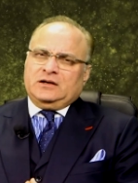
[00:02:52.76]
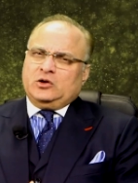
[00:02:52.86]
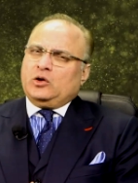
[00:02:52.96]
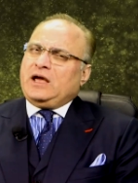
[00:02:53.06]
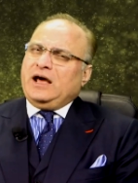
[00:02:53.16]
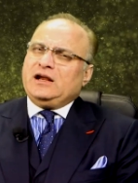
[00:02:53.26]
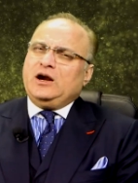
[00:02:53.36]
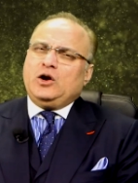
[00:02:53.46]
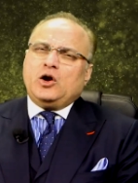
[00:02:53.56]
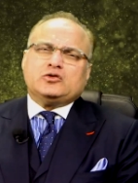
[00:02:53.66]
You'll carry a
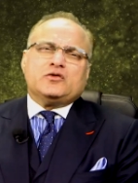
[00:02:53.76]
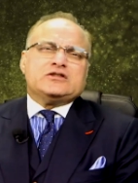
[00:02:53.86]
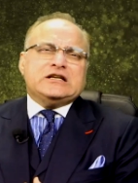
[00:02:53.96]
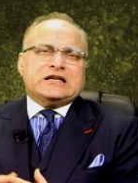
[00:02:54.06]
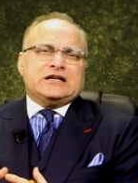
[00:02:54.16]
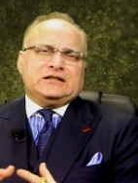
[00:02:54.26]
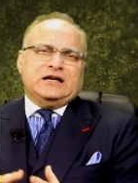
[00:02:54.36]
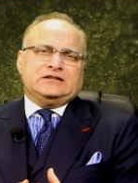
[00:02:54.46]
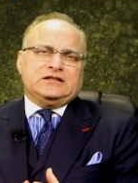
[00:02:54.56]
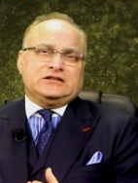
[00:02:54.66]
lots of secret
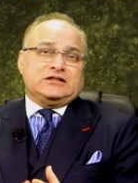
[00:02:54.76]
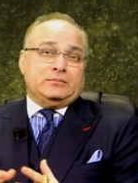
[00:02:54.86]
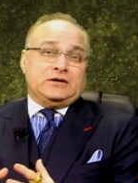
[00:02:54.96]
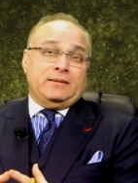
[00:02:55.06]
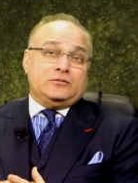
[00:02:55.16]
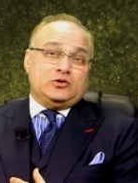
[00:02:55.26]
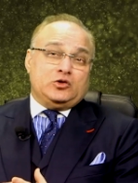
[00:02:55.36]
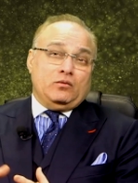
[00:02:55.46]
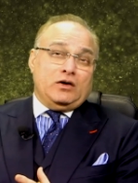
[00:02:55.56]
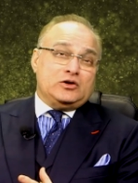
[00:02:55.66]
tension. Sometimes you
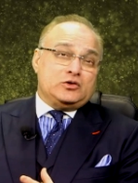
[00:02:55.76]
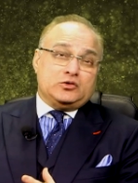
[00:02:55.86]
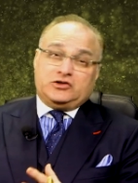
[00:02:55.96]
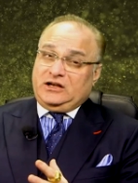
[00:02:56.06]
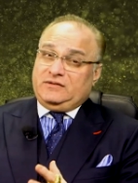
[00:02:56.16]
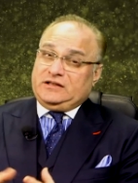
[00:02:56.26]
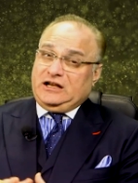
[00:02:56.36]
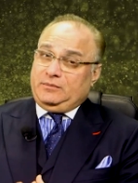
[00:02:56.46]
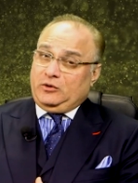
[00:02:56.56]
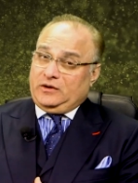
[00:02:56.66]
don't want to share with
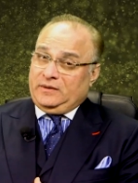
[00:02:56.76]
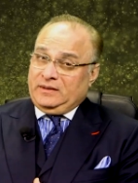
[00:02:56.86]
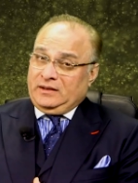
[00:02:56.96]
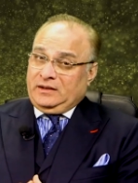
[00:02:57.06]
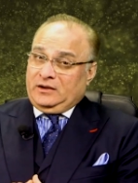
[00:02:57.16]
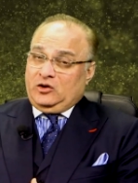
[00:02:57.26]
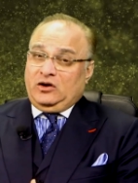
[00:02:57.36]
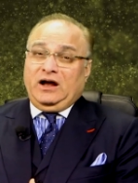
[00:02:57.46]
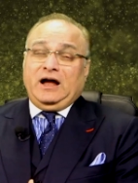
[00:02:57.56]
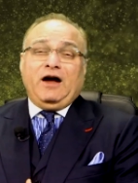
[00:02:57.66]
anybody. You
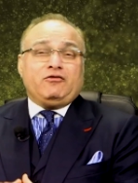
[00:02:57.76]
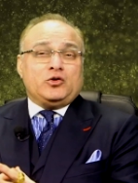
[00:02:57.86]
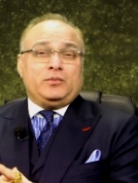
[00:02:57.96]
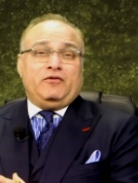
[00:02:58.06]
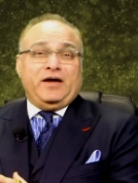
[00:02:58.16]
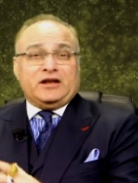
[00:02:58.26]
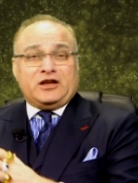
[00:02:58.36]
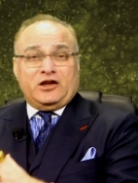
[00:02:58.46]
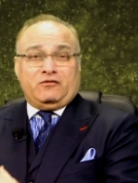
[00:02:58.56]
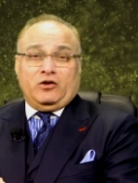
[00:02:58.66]
have to be very
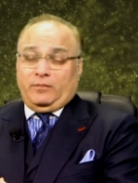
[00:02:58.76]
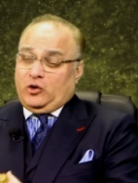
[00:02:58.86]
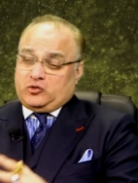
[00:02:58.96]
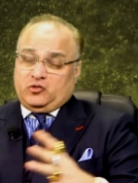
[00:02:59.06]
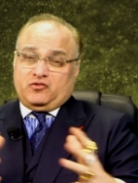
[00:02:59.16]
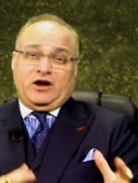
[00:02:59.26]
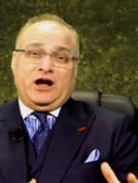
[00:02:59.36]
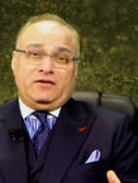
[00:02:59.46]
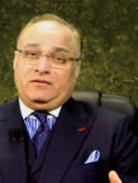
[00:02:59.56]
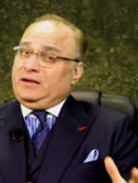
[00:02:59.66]
careful about your
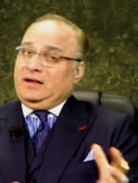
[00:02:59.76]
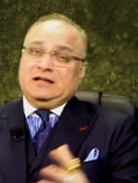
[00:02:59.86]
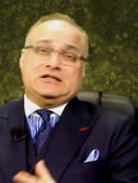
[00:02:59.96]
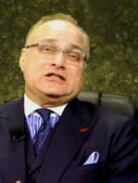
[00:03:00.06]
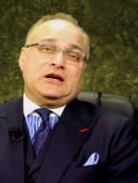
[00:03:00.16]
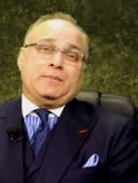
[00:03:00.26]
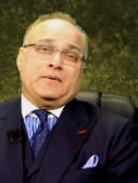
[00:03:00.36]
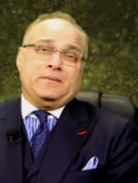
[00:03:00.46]
drive and step.